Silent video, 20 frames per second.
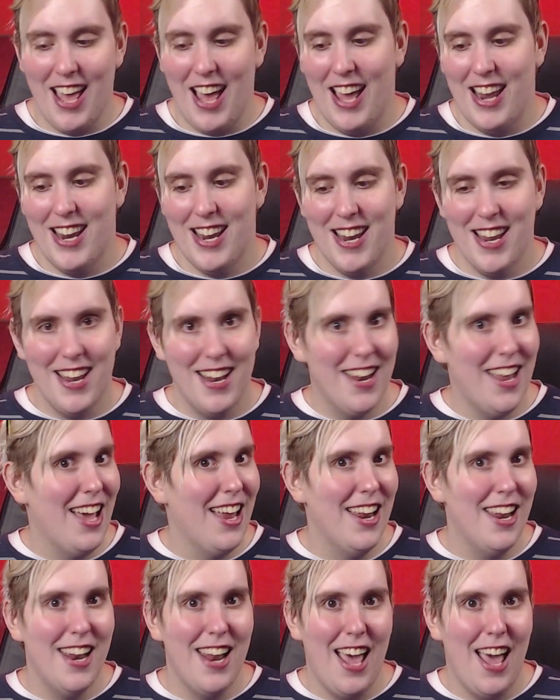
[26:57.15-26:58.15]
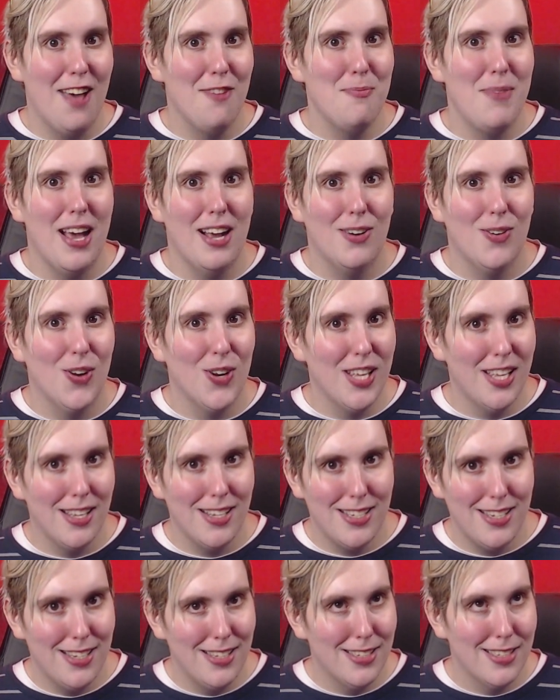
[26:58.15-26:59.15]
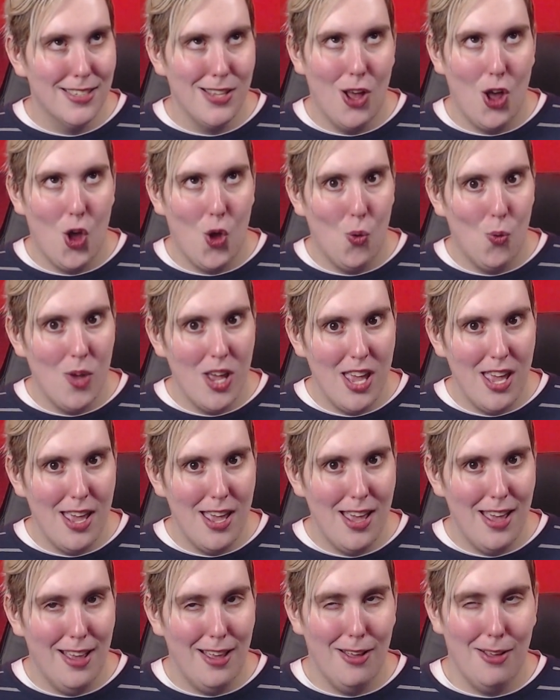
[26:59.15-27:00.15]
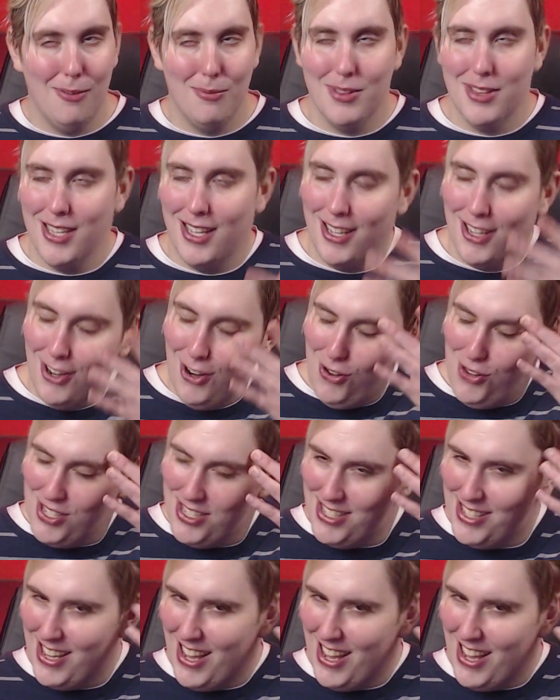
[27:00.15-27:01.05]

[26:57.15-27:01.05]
I didn't have macaroni and cheese this whole week. Girl,